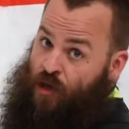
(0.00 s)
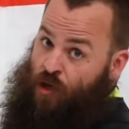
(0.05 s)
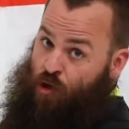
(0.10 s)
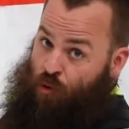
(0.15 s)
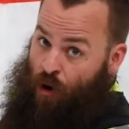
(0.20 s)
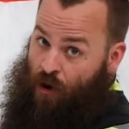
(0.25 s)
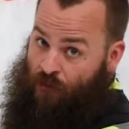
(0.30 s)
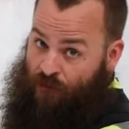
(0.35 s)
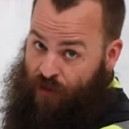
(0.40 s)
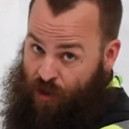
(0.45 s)

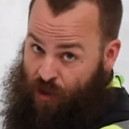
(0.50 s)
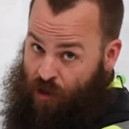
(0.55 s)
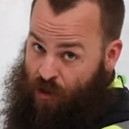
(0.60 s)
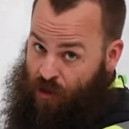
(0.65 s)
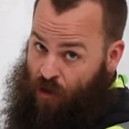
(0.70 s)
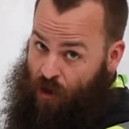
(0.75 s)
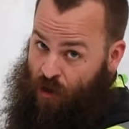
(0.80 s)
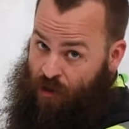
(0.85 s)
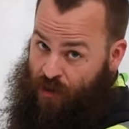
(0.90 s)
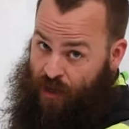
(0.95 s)
12 inches
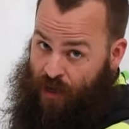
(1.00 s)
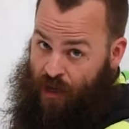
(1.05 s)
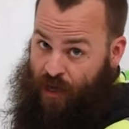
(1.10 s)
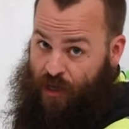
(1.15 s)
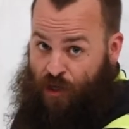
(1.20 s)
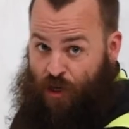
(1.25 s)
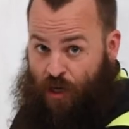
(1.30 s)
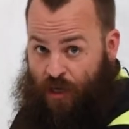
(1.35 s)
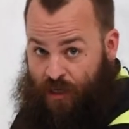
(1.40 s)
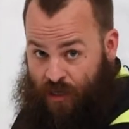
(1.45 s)
along the
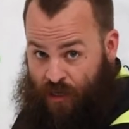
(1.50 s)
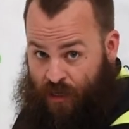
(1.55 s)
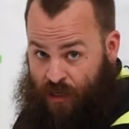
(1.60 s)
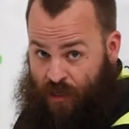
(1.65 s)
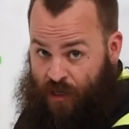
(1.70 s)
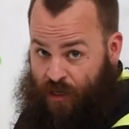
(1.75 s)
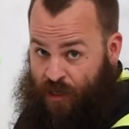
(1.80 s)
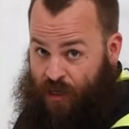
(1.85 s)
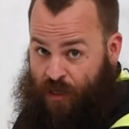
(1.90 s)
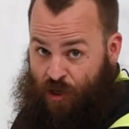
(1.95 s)
edge,
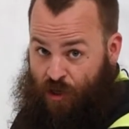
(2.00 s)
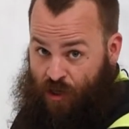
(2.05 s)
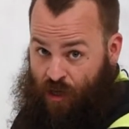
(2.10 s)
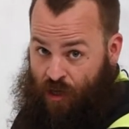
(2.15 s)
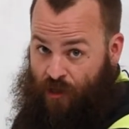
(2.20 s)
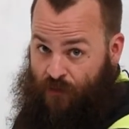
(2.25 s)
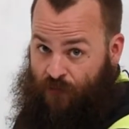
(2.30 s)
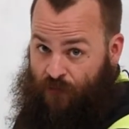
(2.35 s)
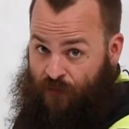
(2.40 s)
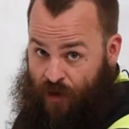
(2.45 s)
16 inches
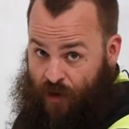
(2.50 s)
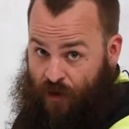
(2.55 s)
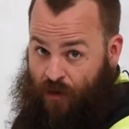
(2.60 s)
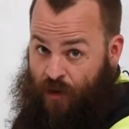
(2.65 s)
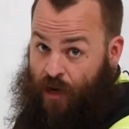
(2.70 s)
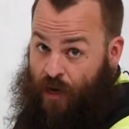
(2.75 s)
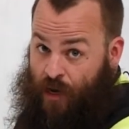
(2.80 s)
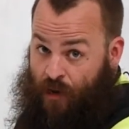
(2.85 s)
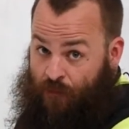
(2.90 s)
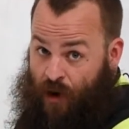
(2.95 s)
on the field,
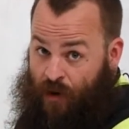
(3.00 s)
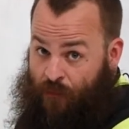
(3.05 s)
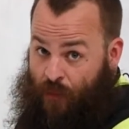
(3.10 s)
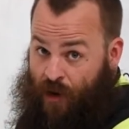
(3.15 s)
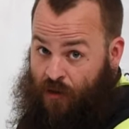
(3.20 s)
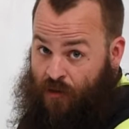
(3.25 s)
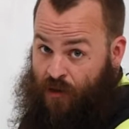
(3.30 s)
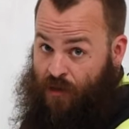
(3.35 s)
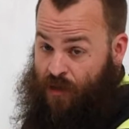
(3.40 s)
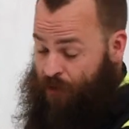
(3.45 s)
hitting my
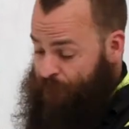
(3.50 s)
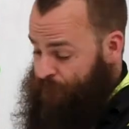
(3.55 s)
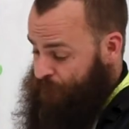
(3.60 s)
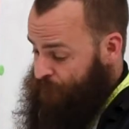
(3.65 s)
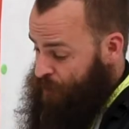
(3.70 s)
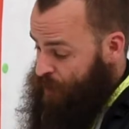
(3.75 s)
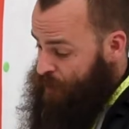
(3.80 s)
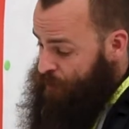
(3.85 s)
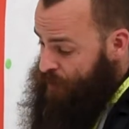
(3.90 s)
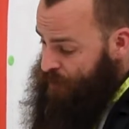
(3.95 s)
metal stud
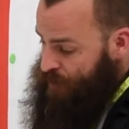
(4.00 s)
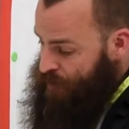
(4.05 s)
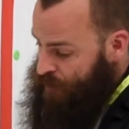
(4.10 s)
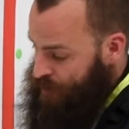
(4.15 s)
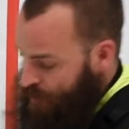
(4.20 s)
framing.